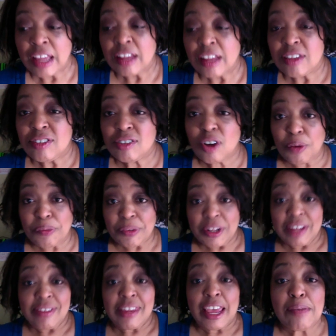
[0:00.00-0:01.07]
So
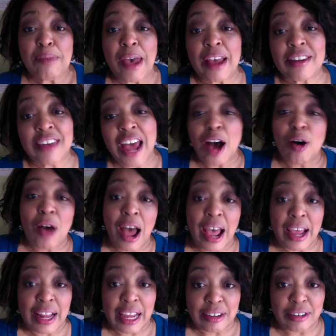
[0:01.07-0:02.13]
let's take it back to how
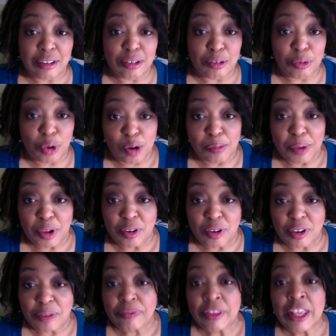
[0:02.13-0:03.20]
I like to do world building.
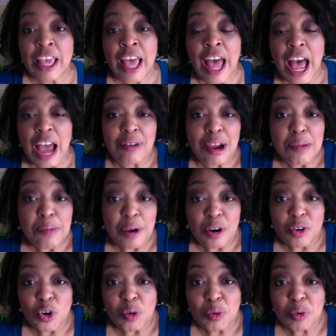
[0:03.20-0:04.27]
I write
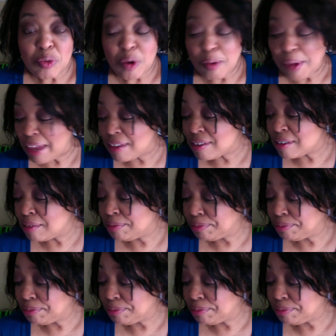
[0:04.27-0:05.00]
paranormal romance.